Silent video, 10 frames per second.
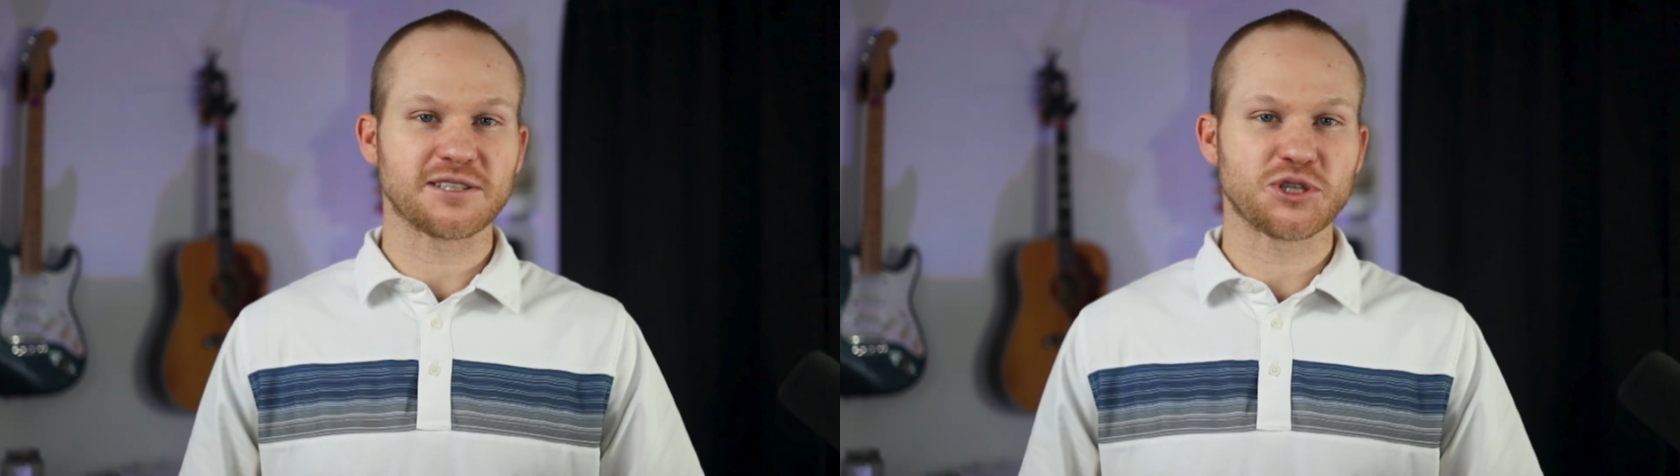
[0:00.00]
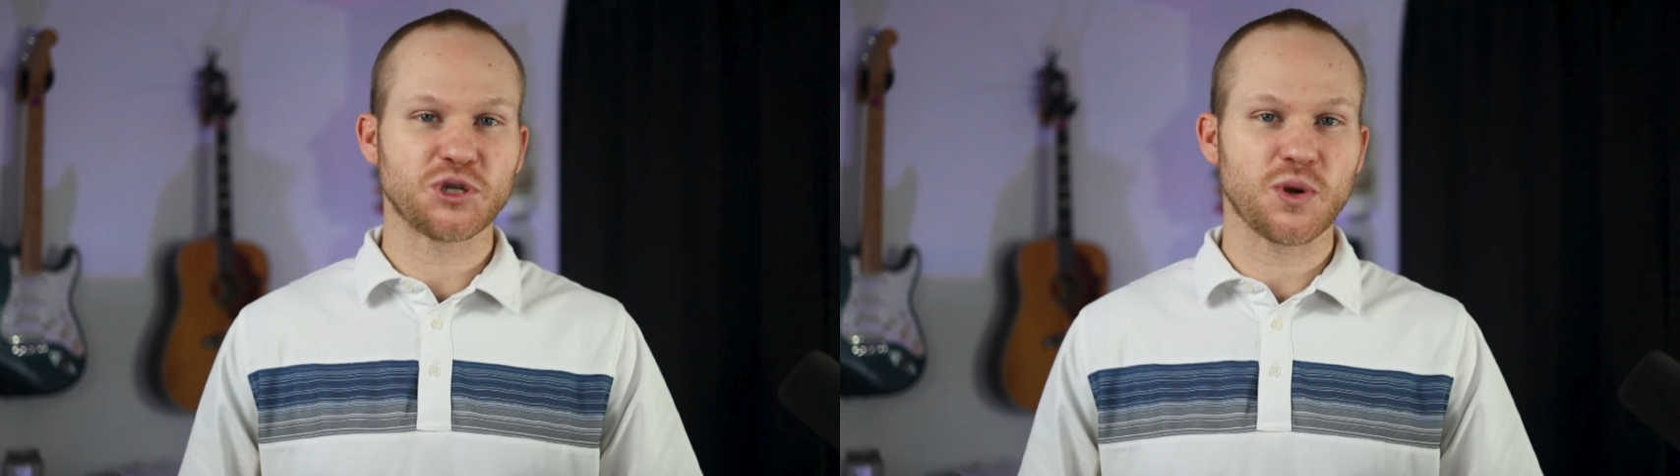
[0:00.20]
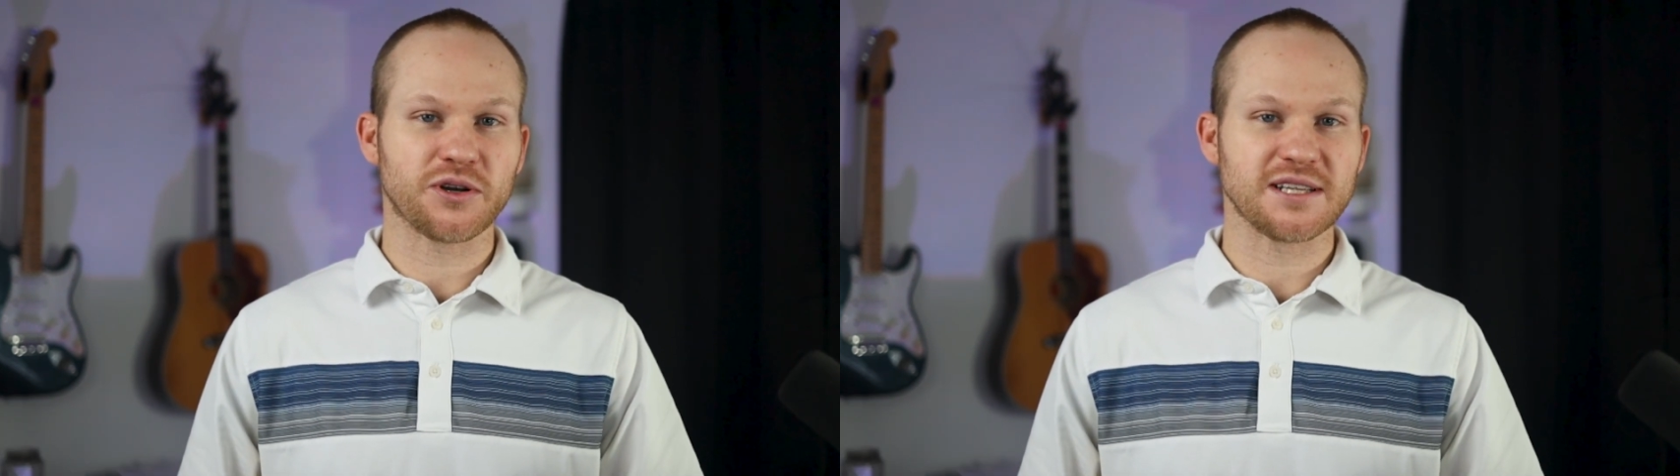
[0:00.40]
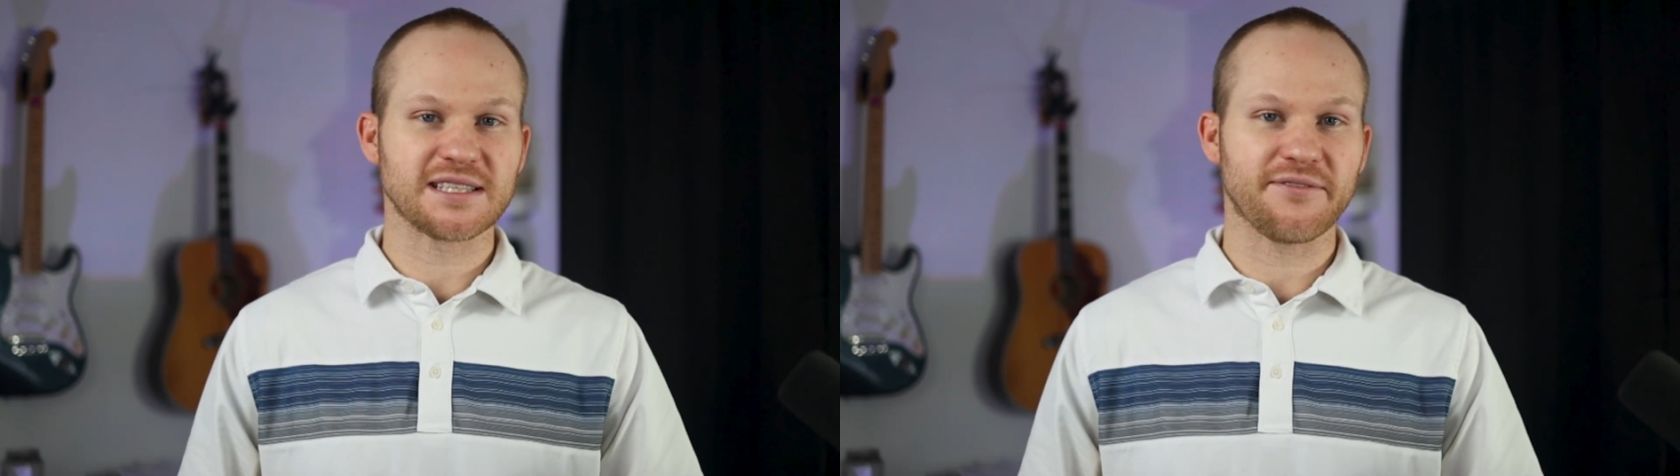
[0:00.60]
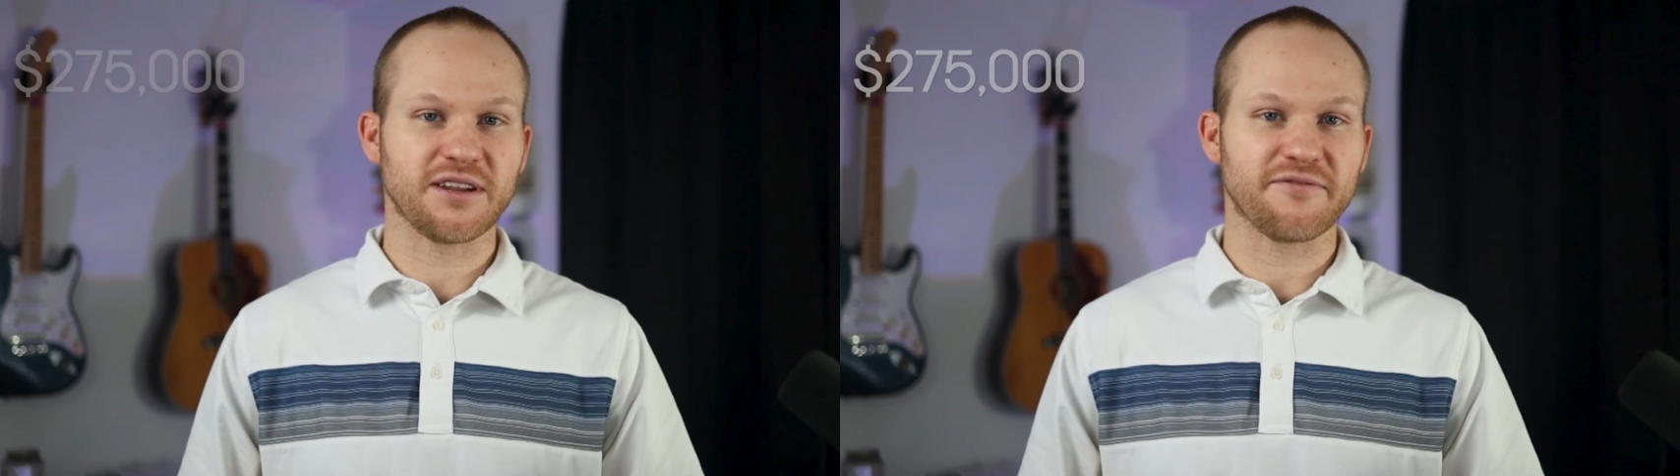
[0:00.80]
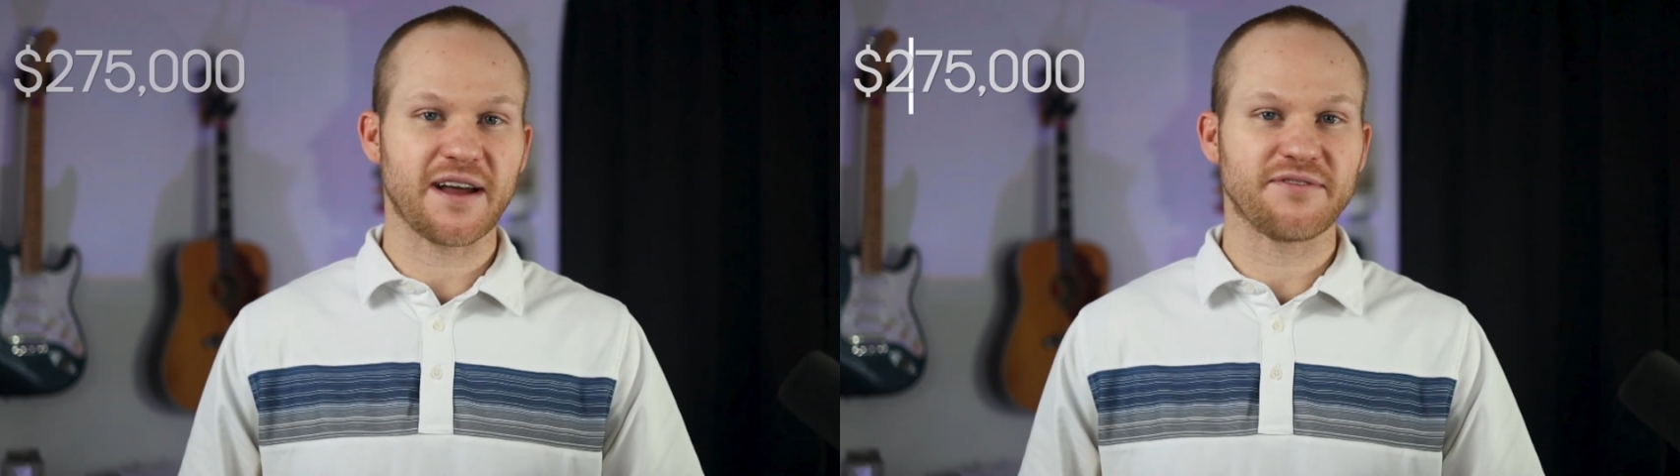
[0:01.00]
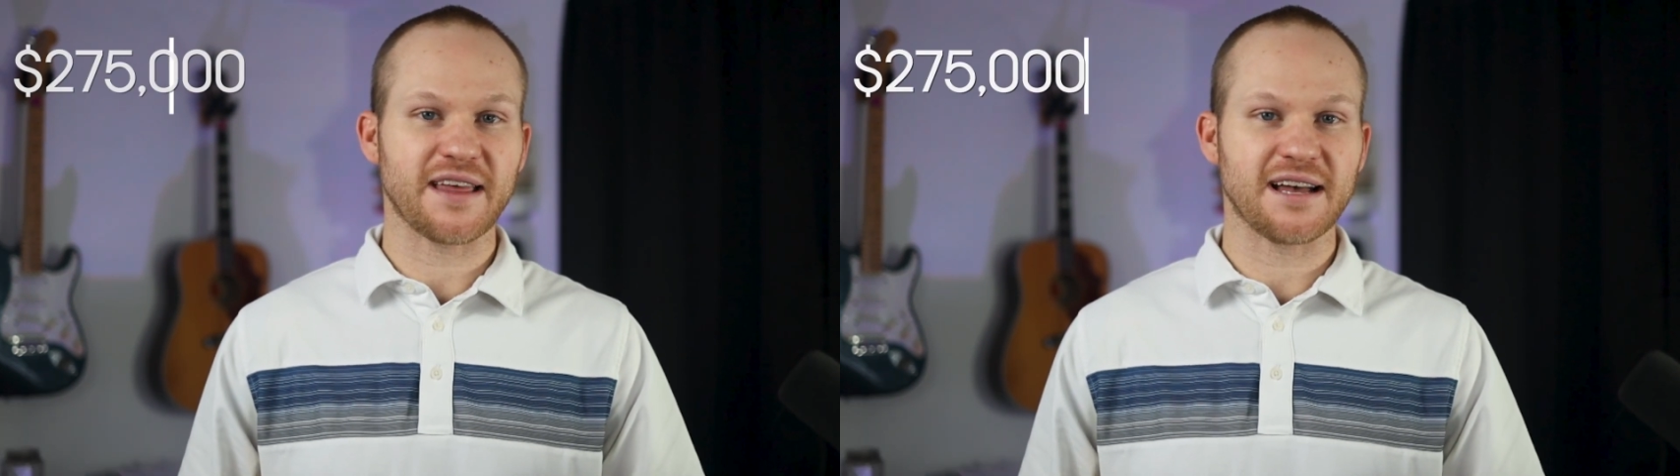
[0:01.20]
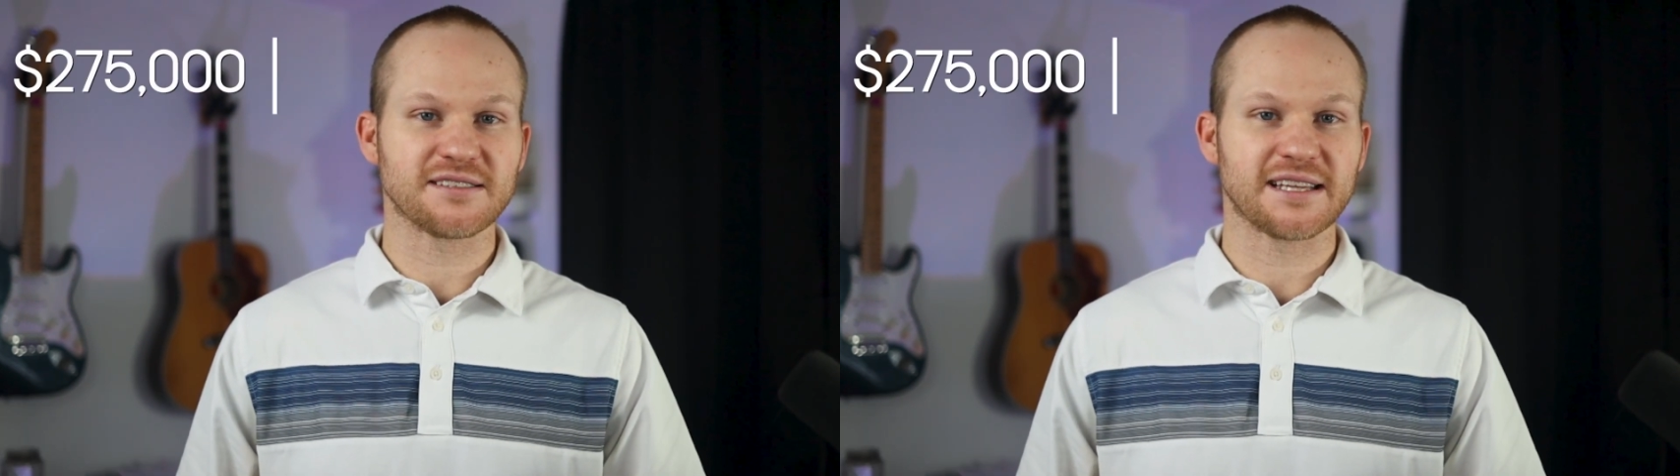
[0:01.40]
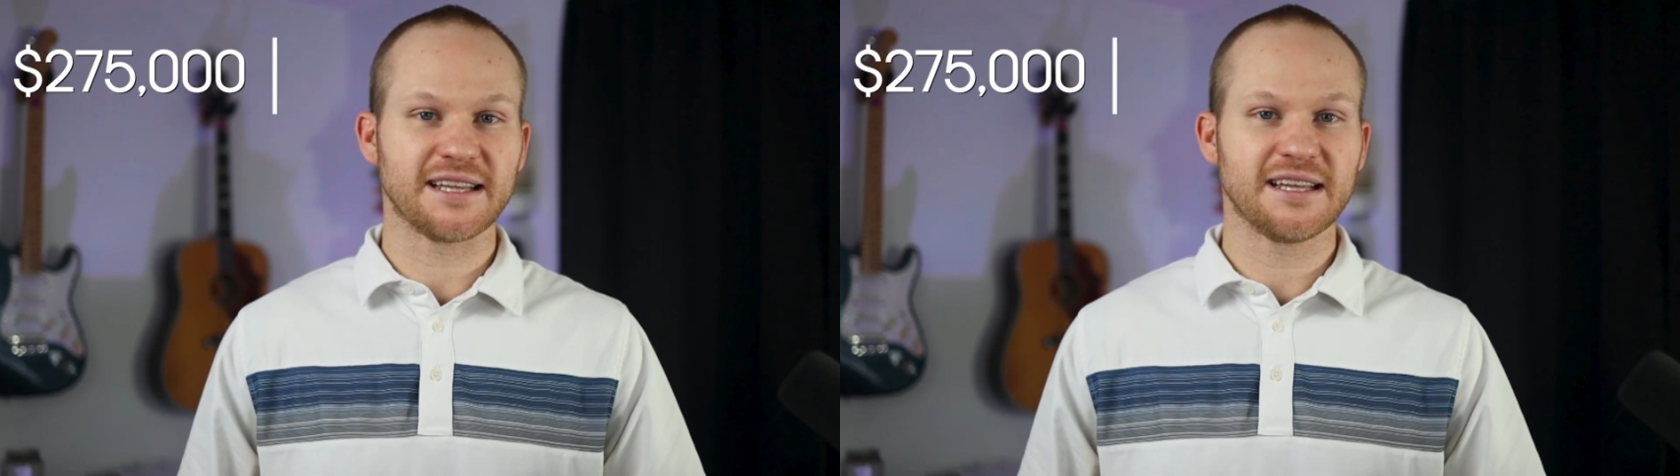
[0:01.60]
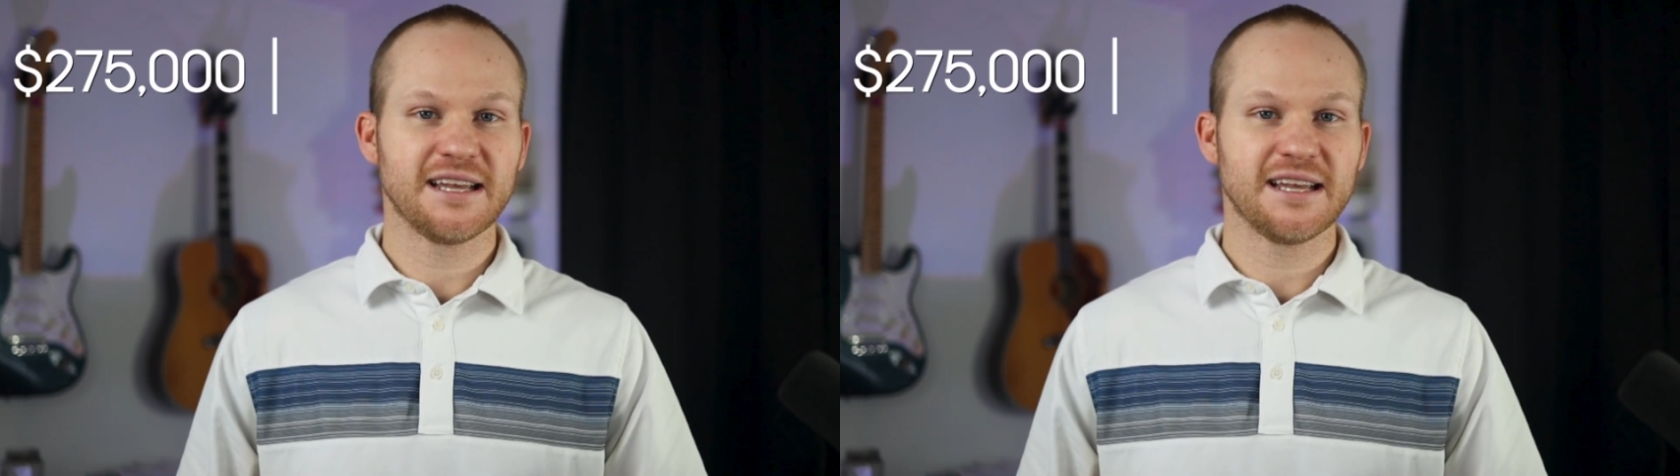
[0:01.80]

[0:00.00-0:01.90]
$275,000,